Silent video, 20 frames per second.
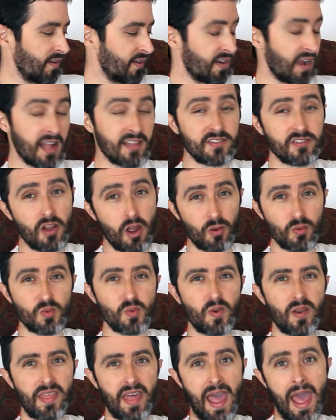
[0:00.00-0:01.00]
Godstalk was
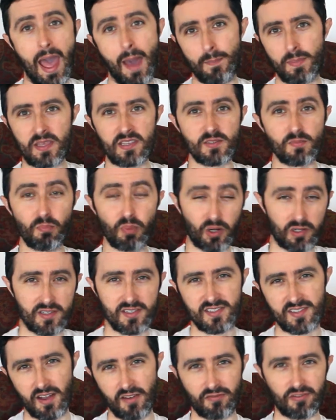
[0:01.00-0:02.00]
one of the happiest book
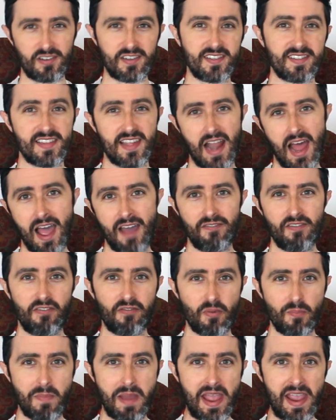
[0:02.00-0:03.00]
discoveries that I've
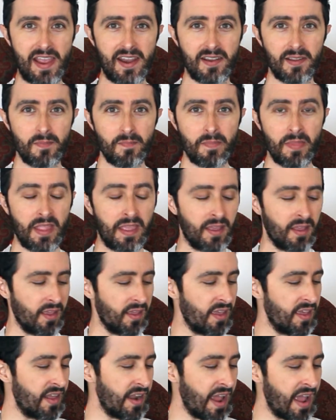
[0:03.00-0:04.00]
ever made.
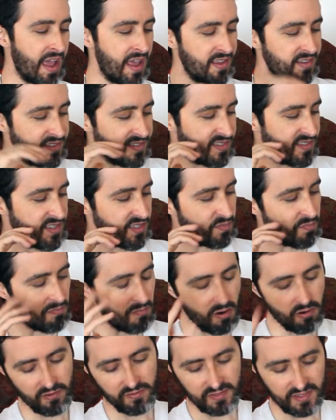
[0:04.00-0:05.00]
It has this
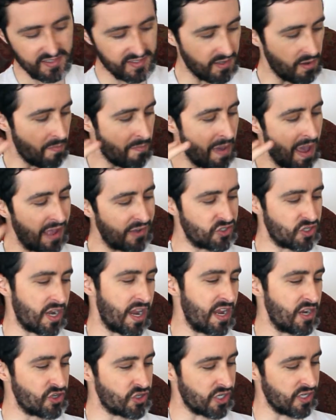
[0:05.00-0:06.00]
marvelous
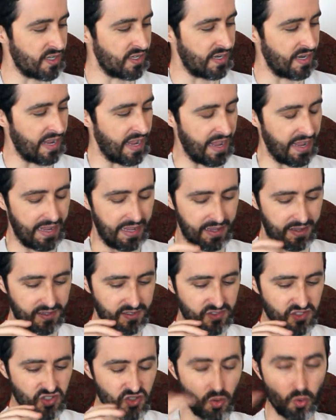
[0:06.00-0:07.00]
imagination
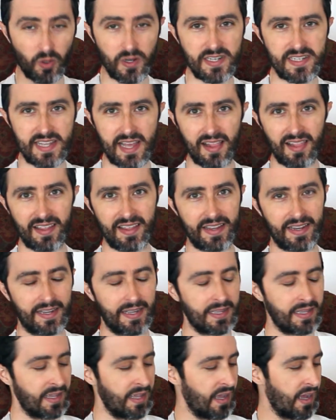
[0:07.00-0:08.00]
and
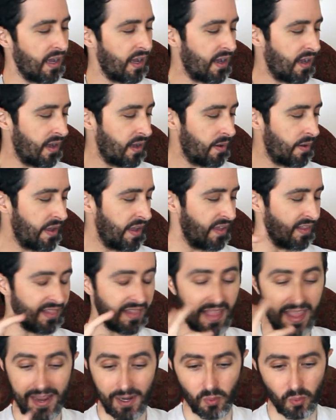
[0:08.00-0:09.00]
storytelling and
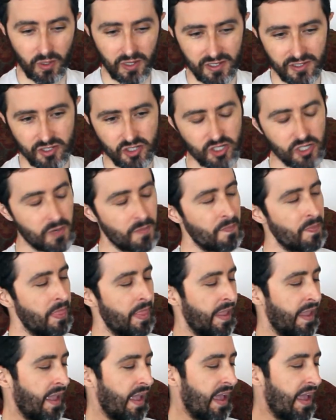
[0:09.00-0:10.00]
language,
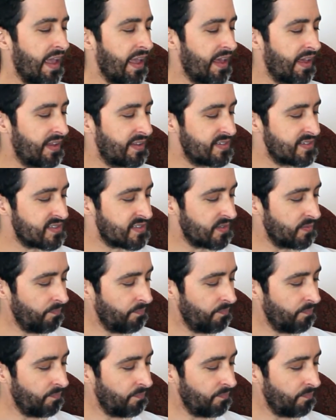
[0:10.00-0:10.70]
and